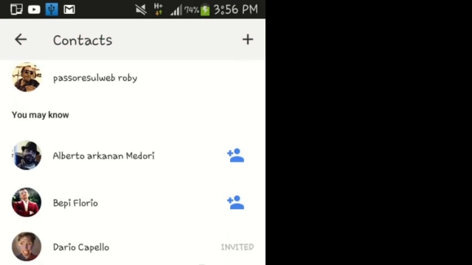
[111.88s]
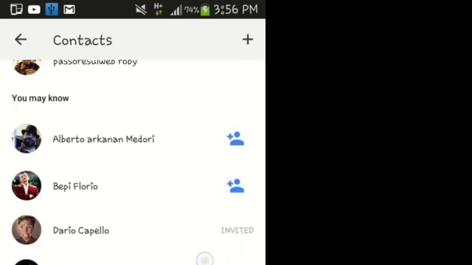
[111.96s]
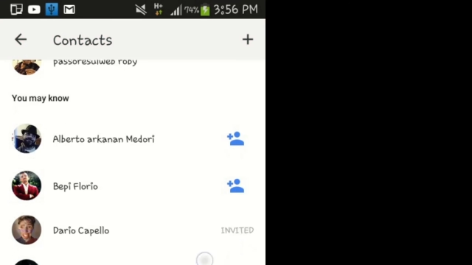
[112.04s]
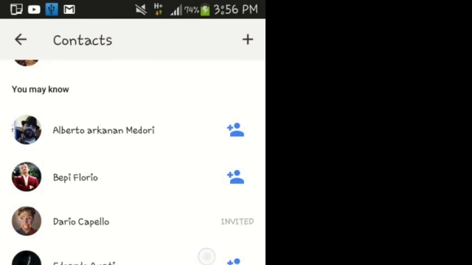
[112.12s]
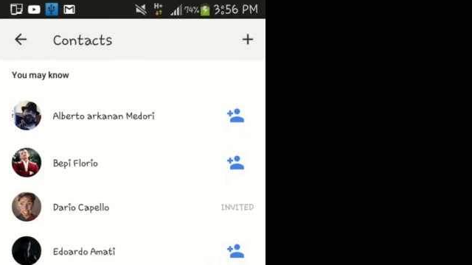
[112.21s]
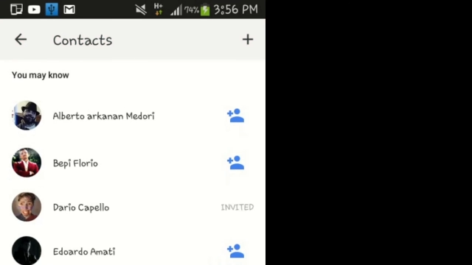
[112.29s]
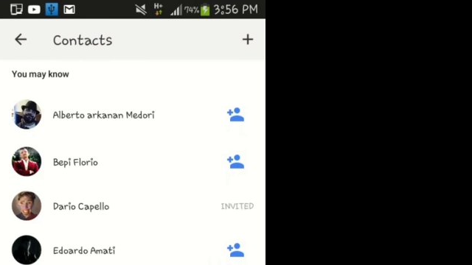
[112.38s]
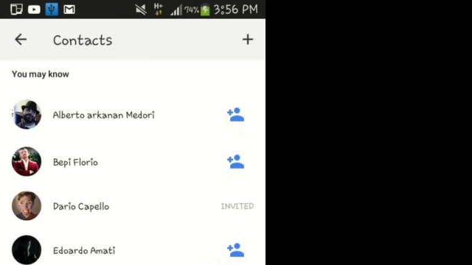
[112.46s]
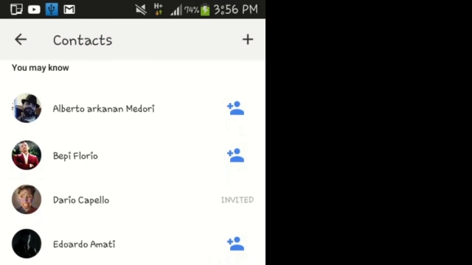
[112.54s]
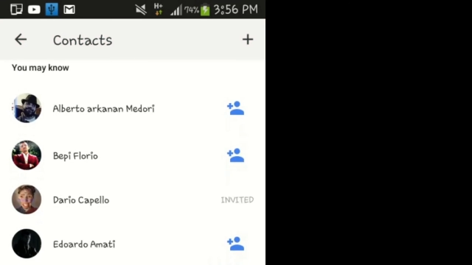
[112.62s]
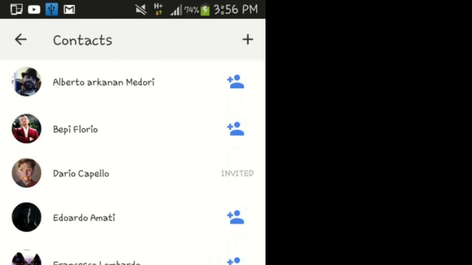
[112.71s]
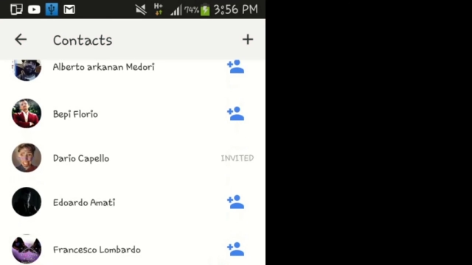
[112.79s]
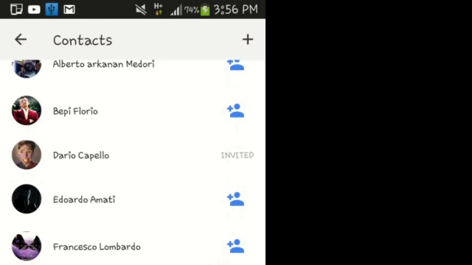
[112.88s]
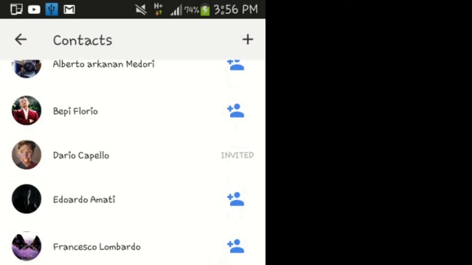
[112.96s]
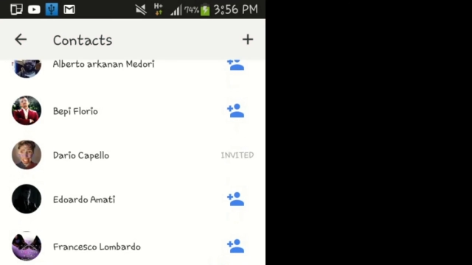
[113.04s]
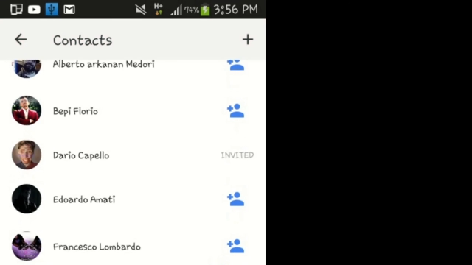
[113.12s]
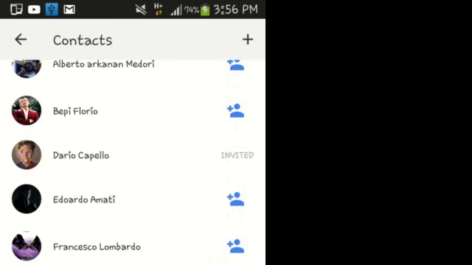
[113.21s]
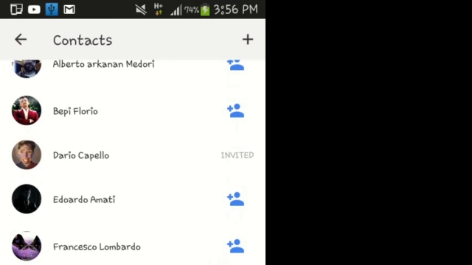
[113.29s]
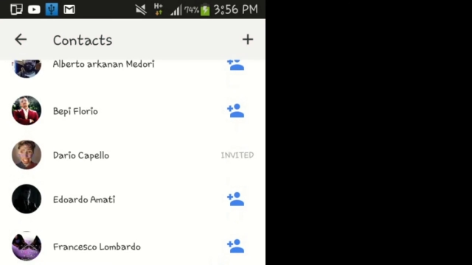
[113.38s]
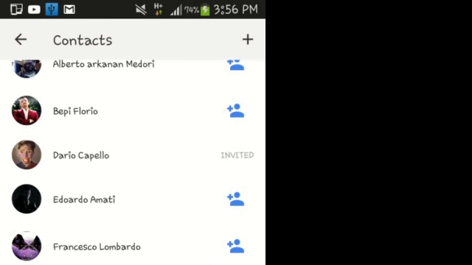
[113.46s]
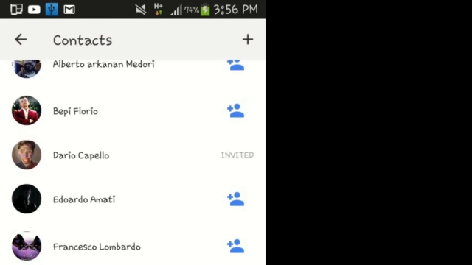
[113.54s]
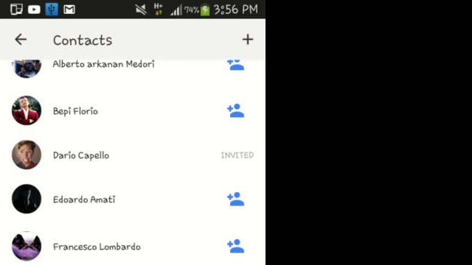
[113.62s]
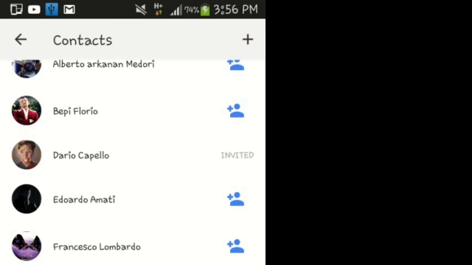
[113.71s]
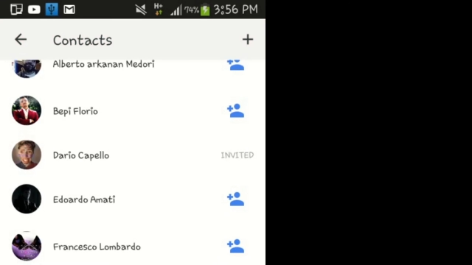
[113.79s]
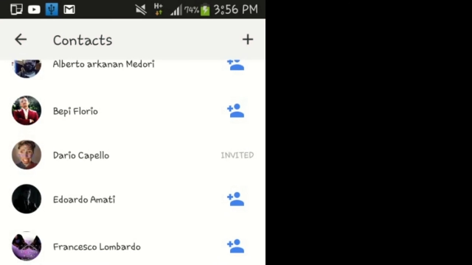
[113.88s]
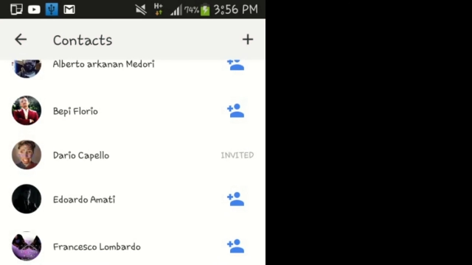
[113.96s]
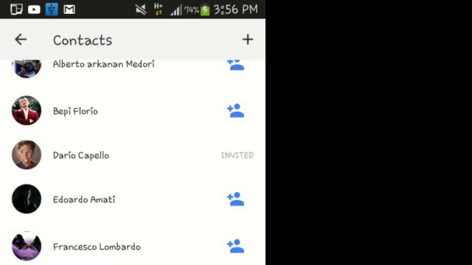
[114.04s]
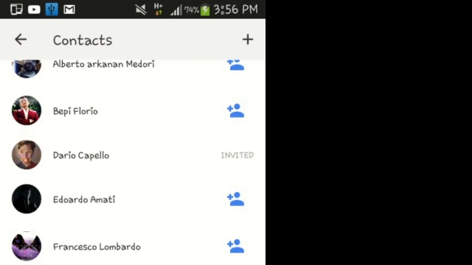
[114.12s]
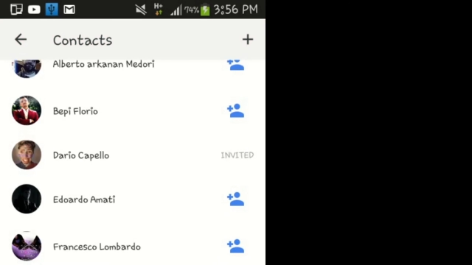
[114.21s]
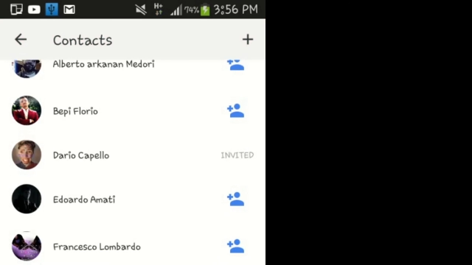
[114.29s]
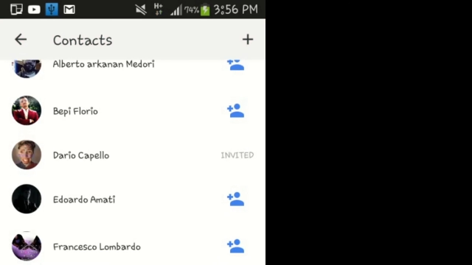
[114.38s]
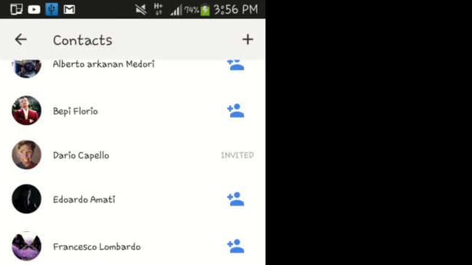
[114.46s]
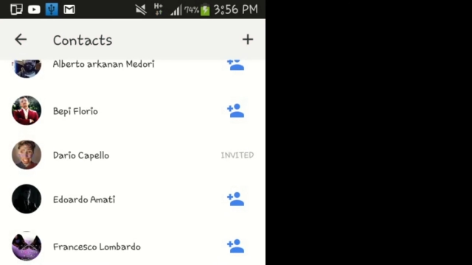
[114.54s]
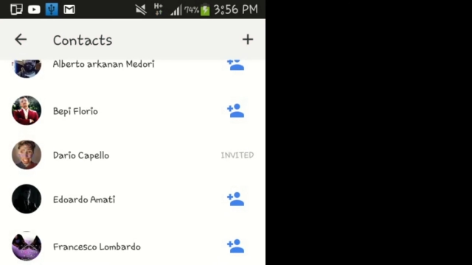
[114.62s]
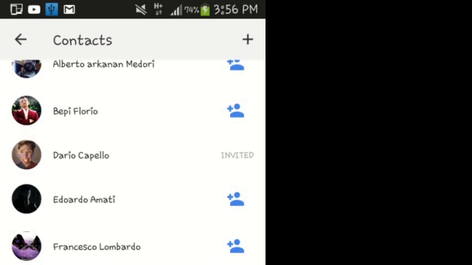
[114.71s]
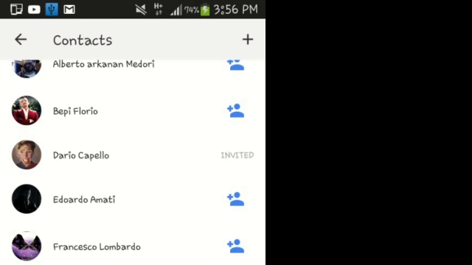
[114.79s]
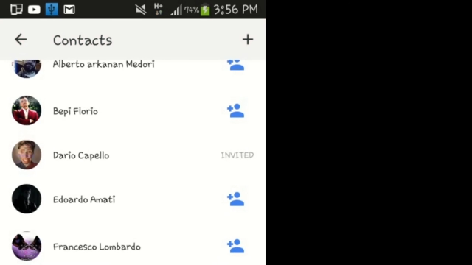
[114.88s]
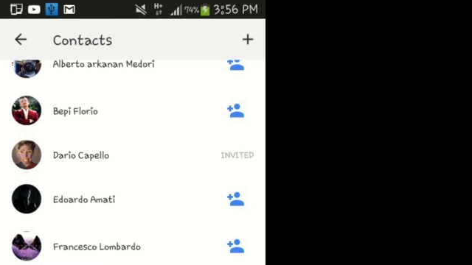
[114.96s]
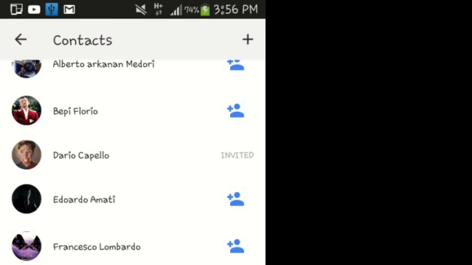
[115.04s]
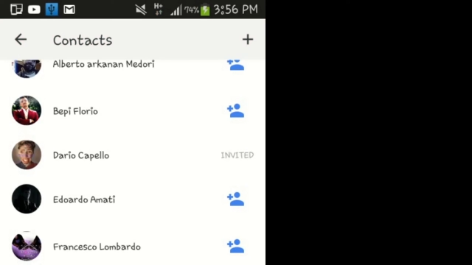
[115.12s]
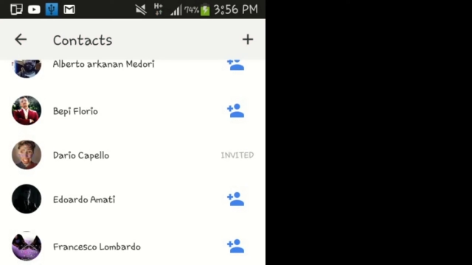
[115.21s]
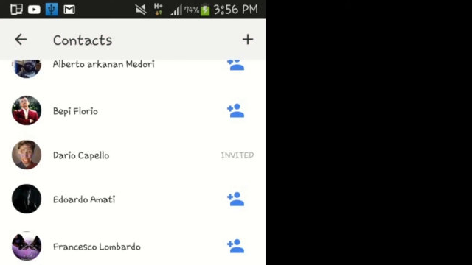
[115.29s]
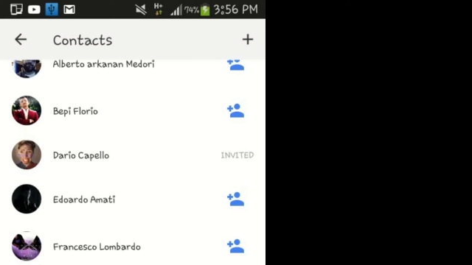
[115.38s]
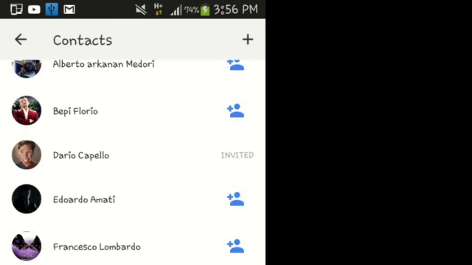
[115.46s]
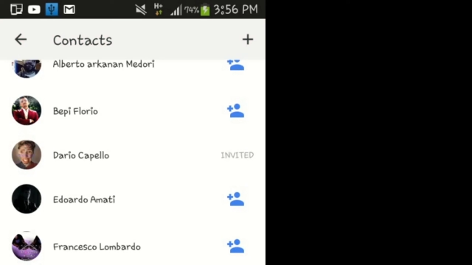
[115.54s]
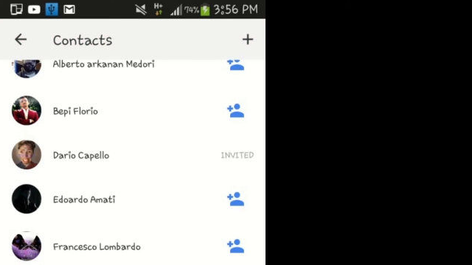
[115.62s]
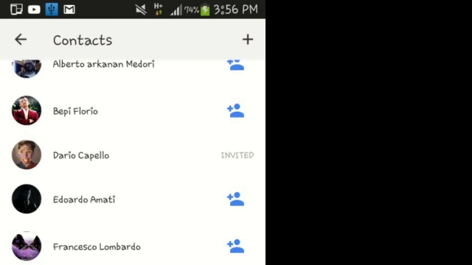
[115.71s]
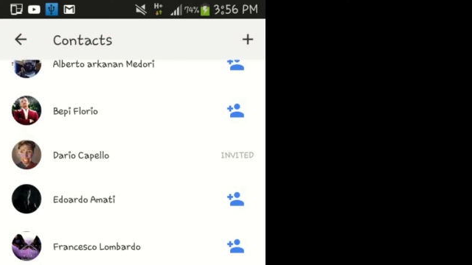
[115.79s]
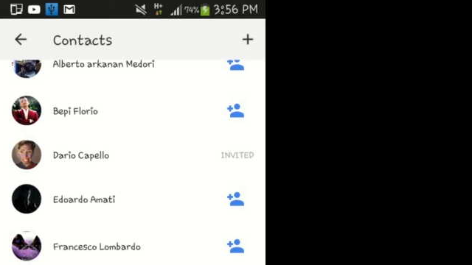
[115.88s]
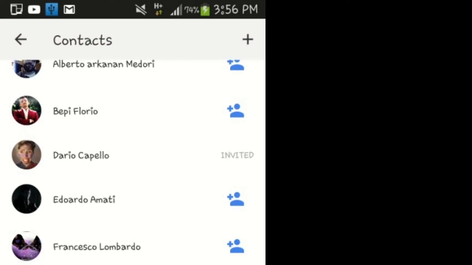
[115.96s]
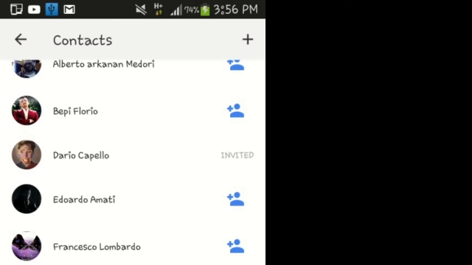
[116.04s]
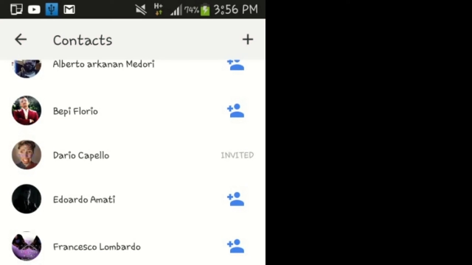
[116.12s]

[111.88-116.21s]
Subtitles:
(no speaker visible)